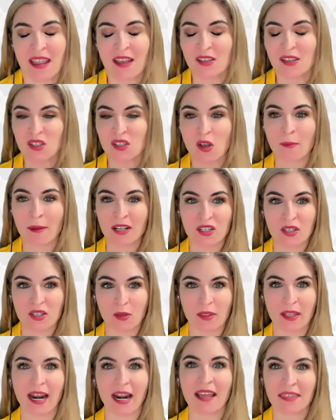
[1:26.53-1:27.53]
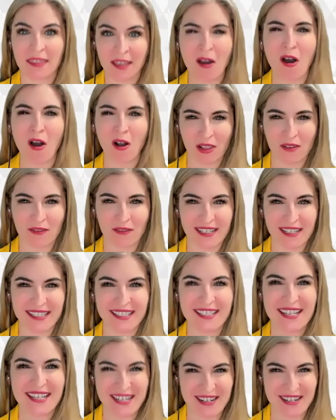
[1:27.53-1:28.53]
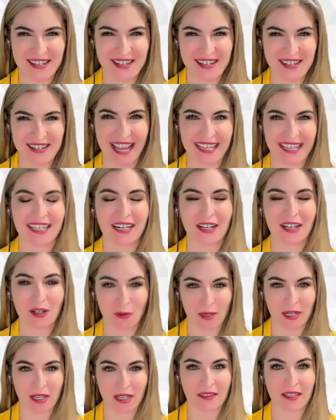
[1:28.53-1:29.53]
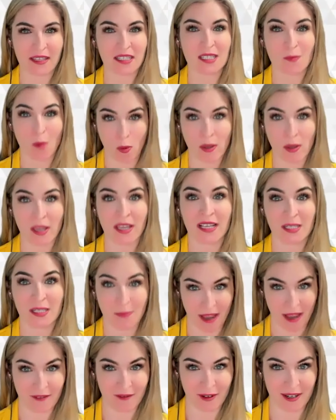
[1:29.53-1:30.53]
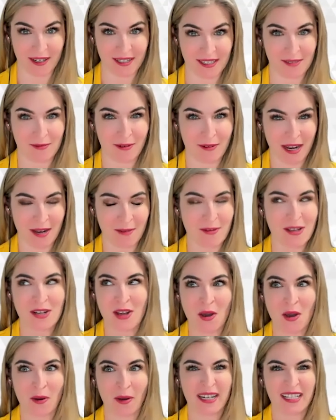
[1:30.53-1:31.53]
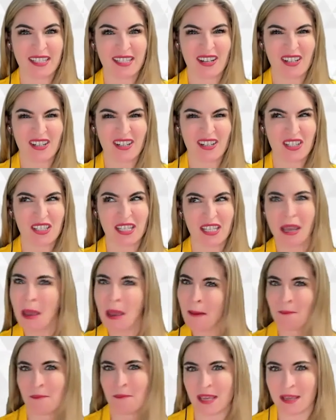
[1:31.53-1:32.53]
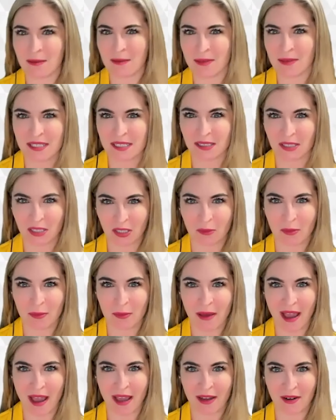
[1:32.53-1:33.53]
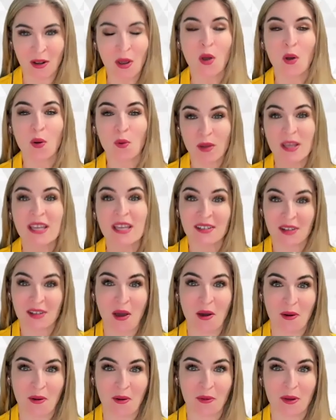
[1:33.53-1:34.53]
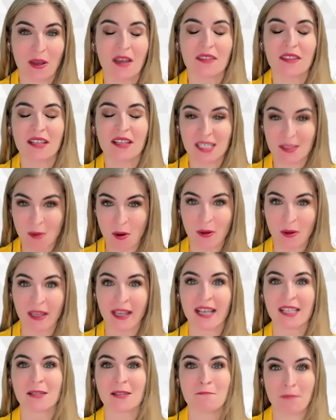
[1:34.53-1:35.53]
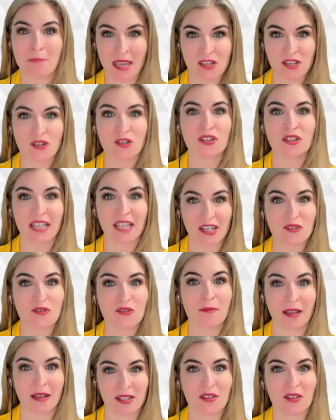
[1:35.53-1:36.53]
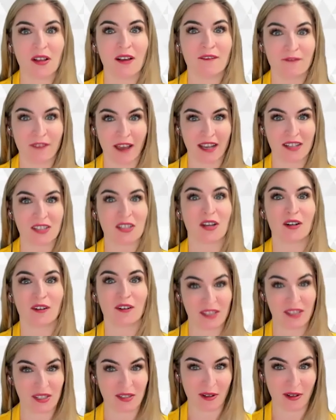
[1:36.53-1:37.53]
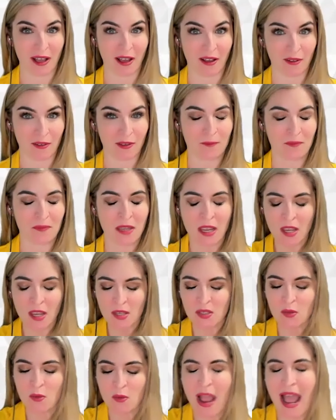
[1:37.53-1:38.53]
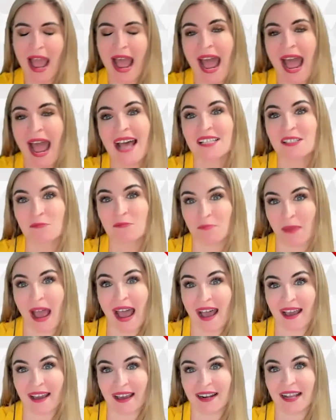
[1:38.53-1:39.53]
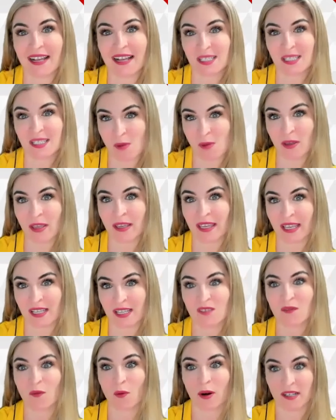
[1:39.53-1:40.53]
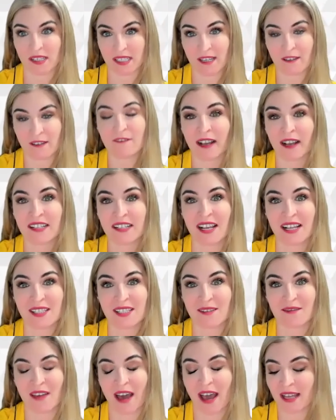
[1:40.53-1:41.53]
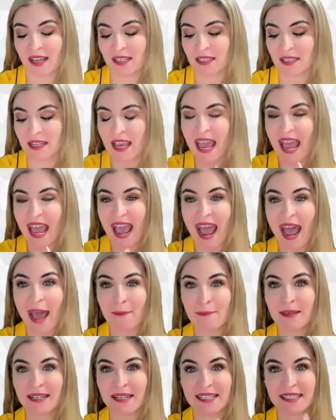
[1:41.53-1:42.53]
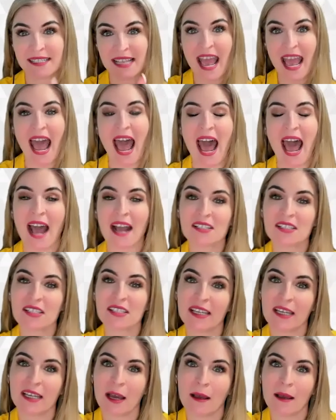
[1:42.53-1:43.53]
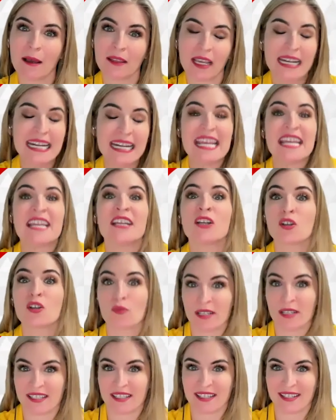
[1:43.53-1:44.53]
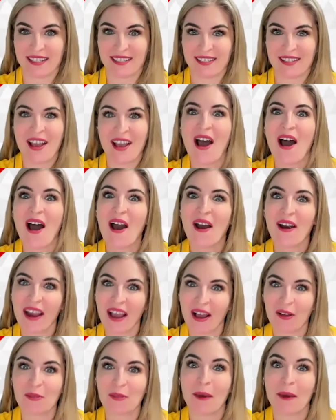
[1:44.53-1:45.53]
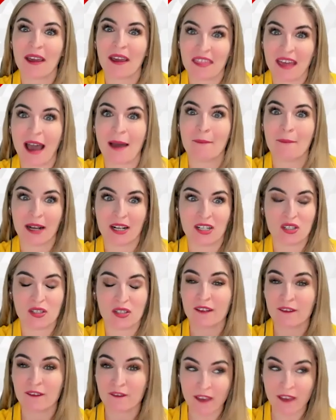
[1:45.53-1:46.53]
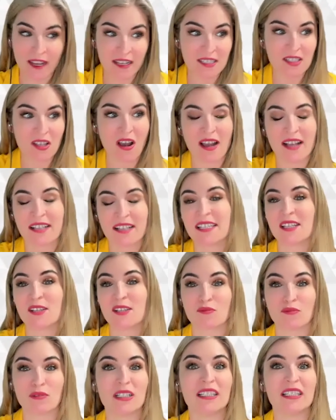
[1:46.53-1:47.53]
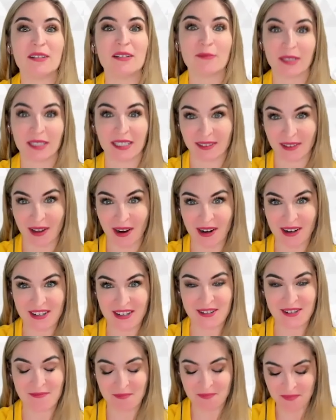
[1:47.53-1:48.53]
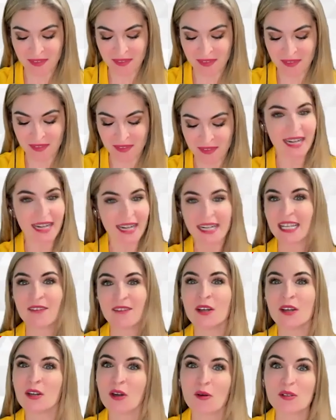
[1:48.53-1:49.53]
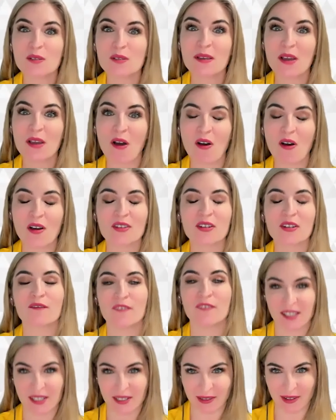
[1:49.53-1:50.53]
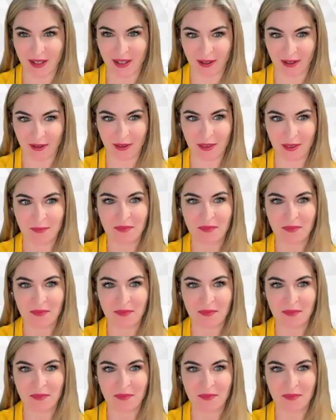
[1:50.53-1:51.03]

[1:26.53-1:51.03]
So much so that I think all of us here today can agree that smoking is bad for us, right? We know, and it's not just like maybe it's a little bit bad. We know that smoking has a major detrimental effect on our physical health. So as bad as smoking is for us, the effect size of that, happiness acts like it increases our health by that much. So the effect size is really, really large. And it even goes beyond our physical health.